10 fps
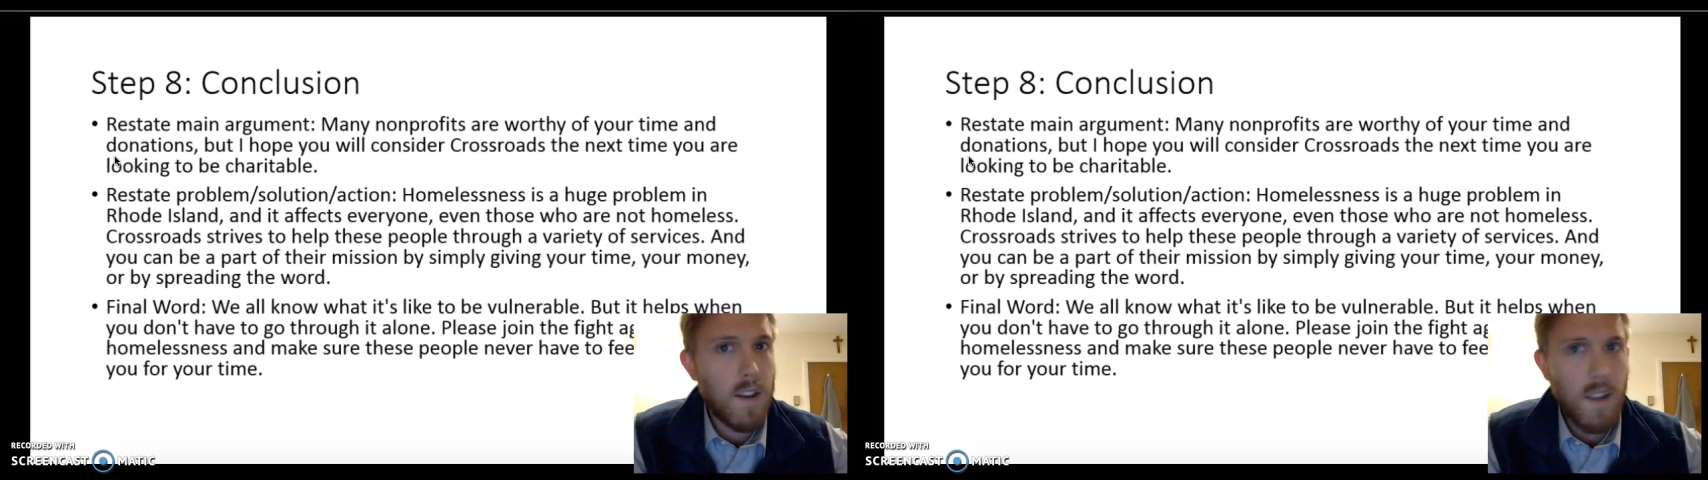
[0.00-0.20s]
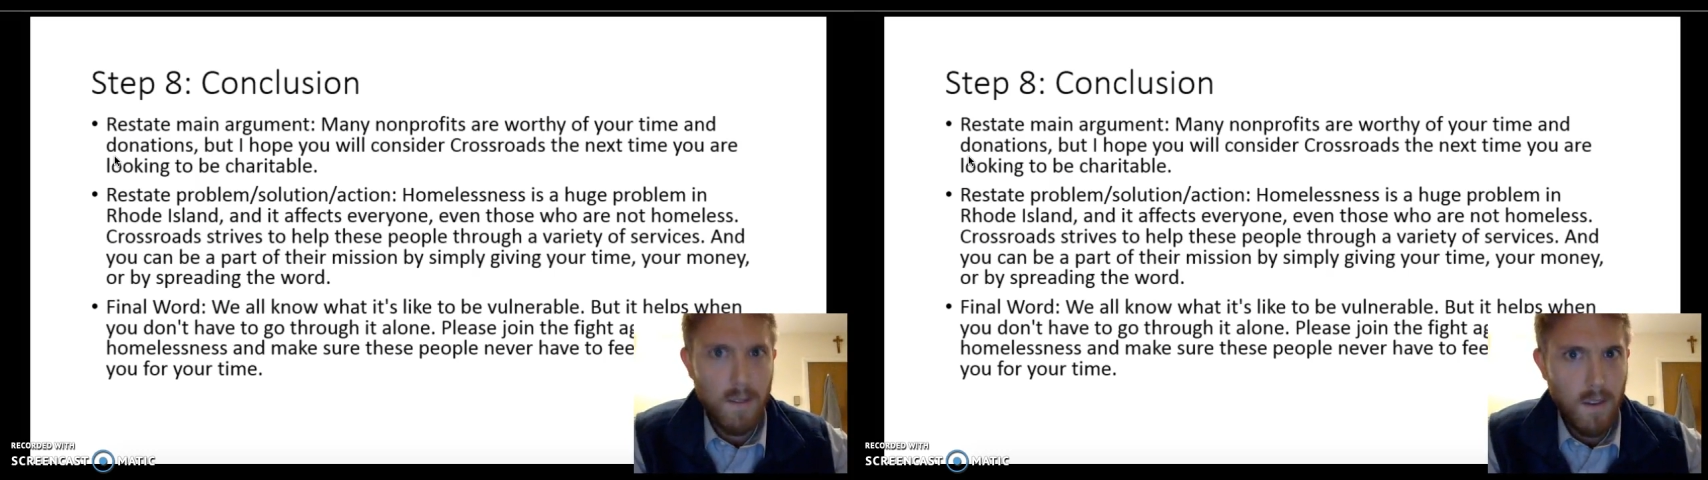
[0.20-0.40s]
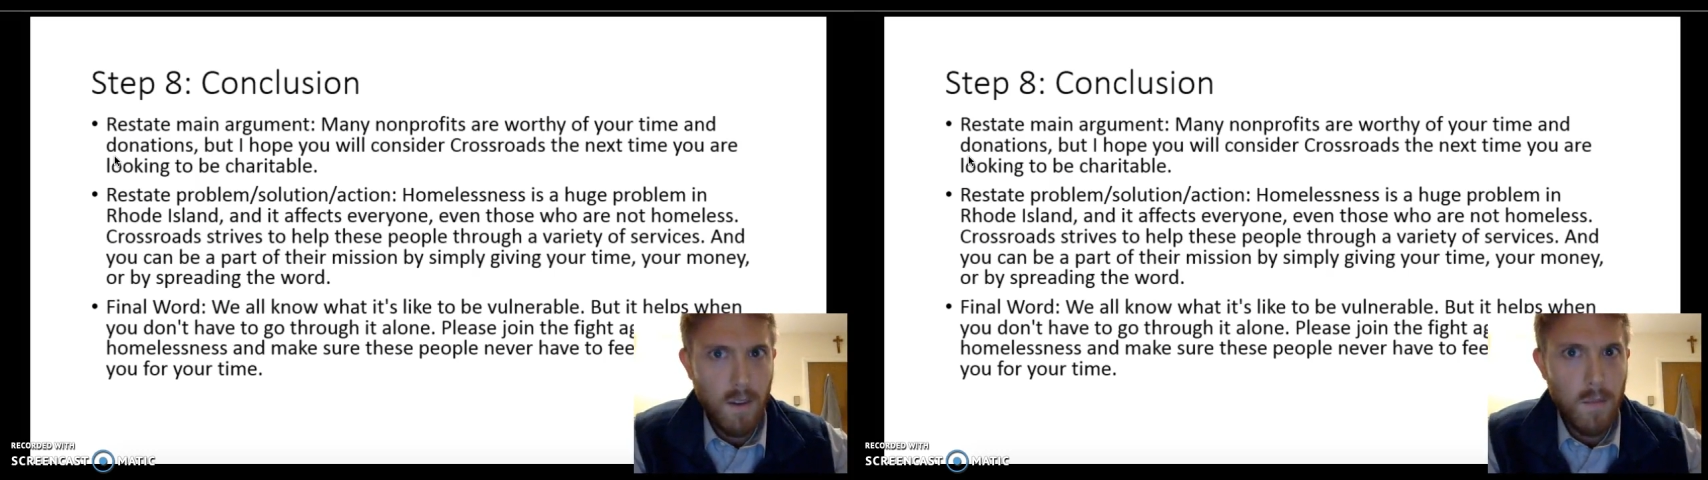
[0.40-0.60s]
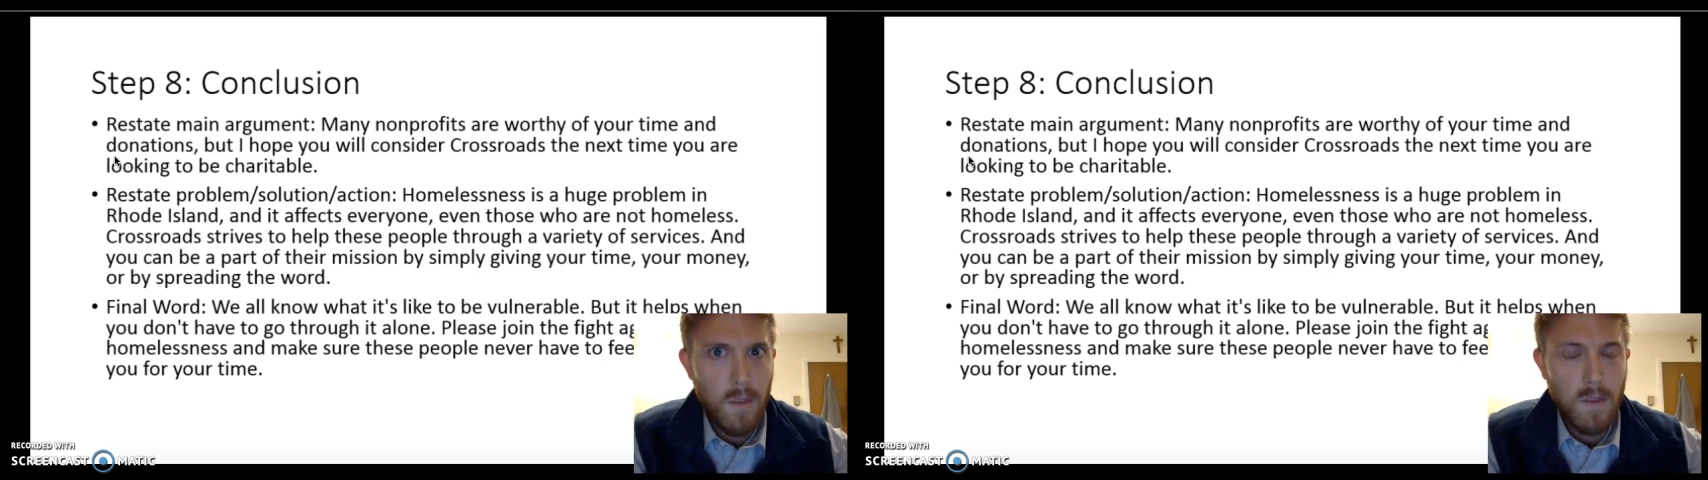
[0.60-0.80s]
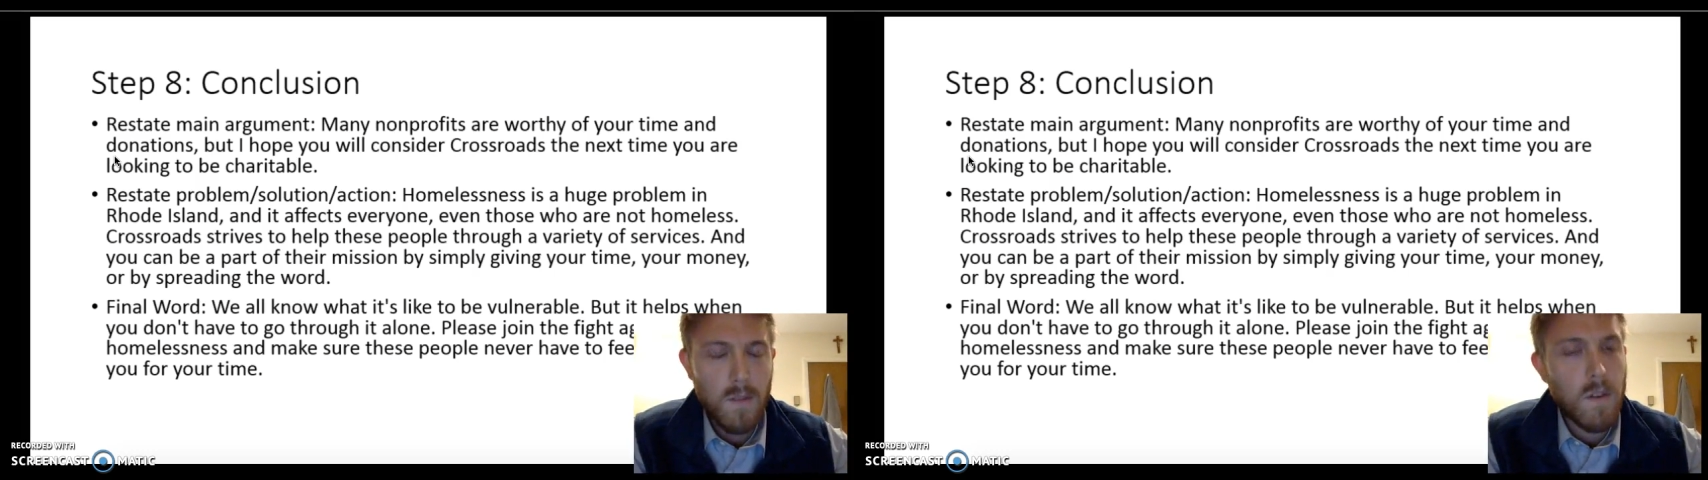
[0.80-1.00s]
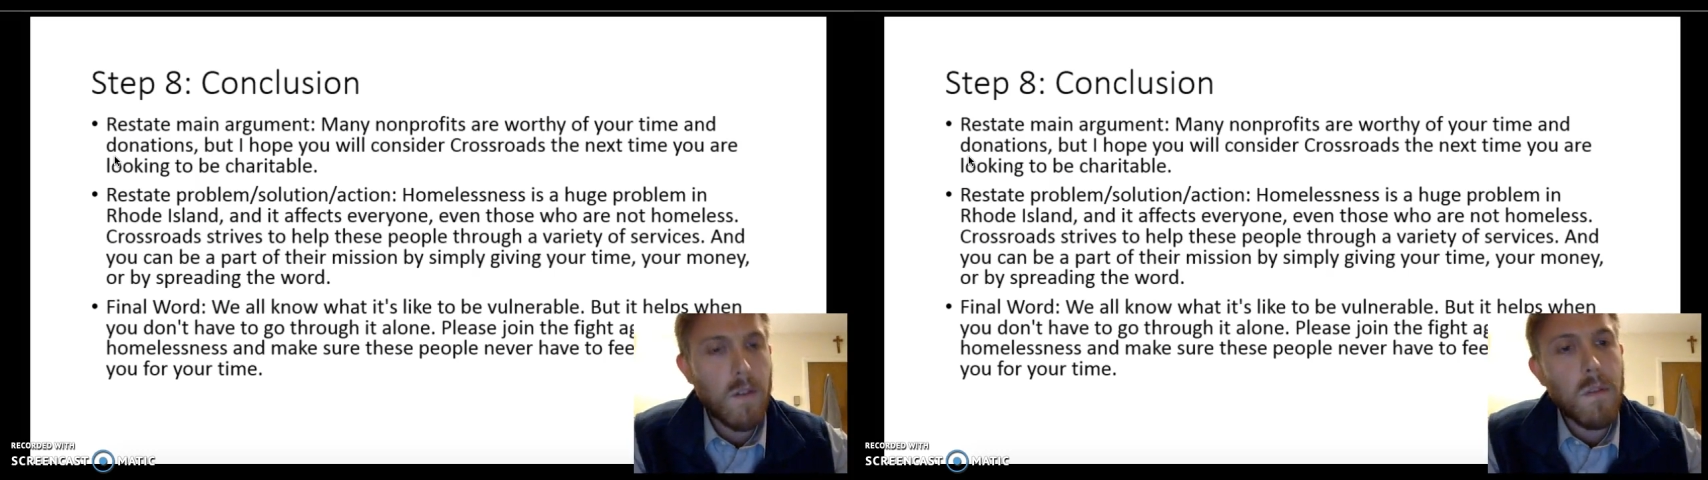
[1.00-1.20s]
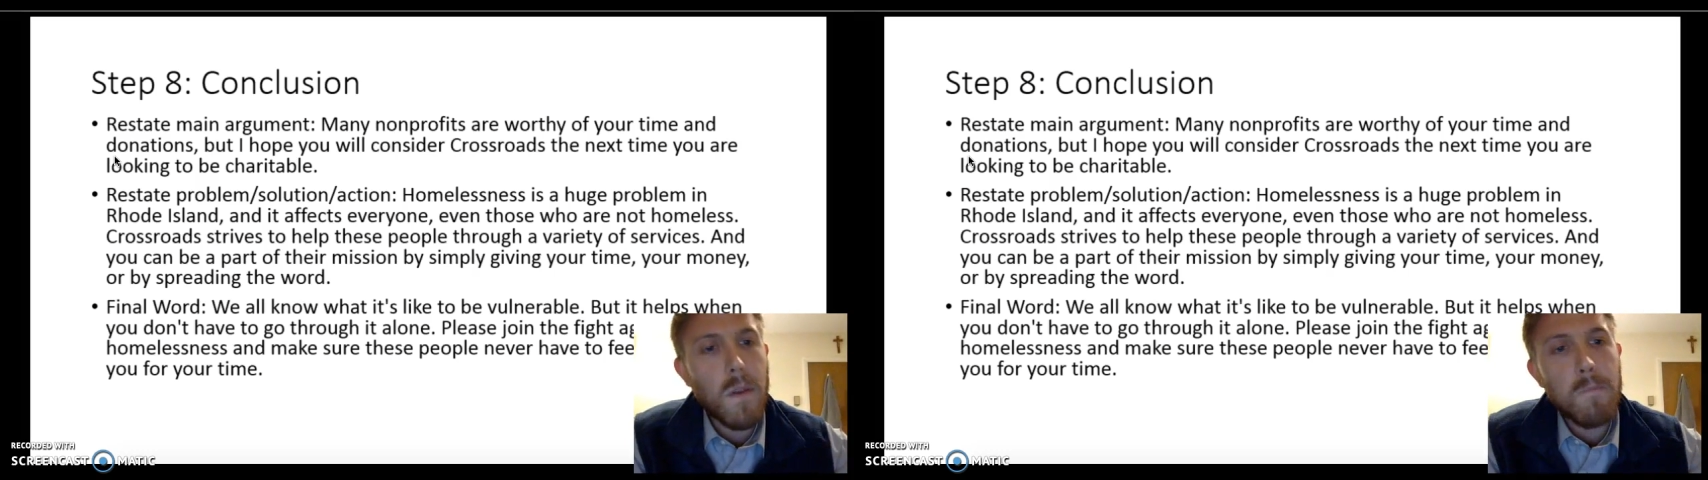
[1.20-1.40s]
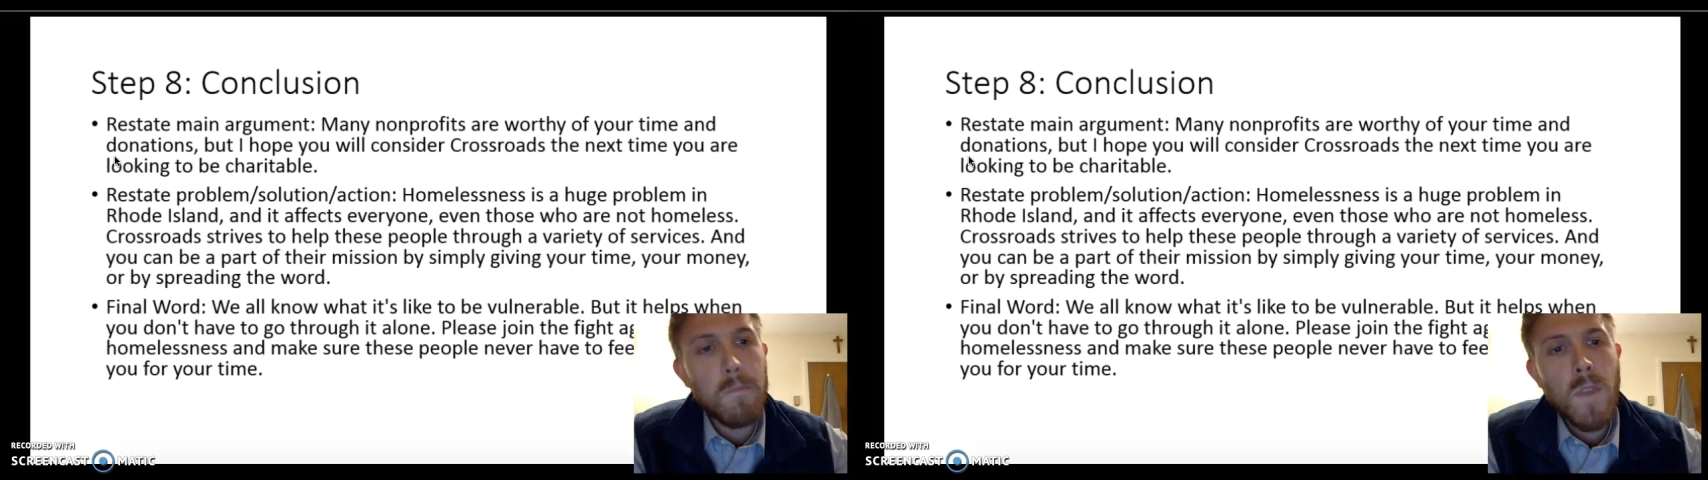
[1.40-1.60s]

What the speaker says: essay, necessarily.